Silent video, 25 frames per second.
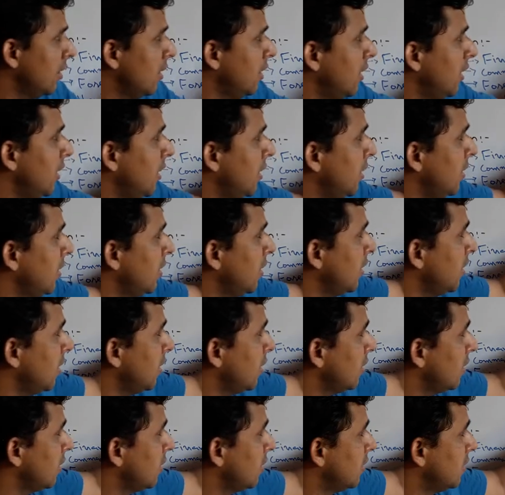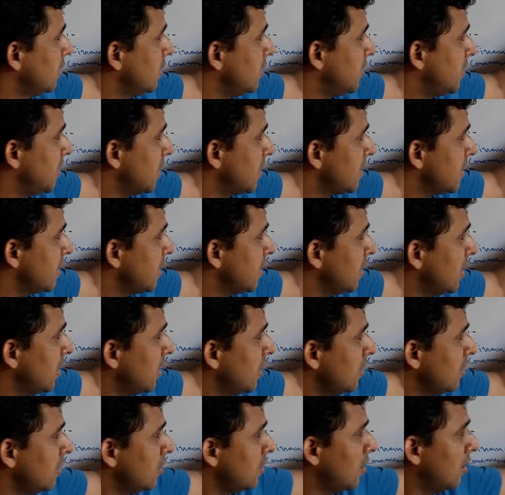And
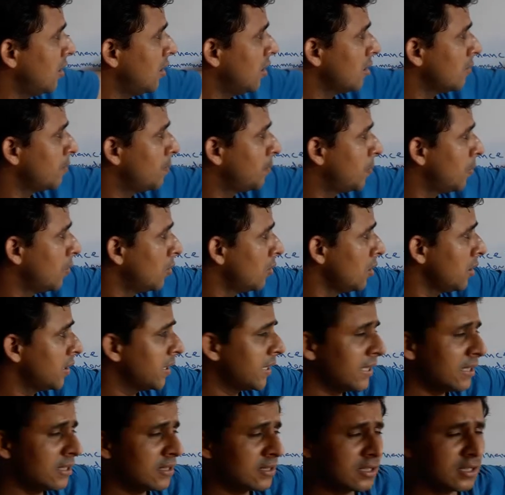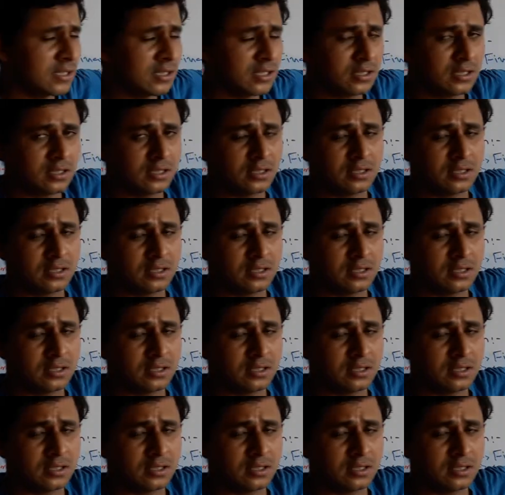jizya or poll tax.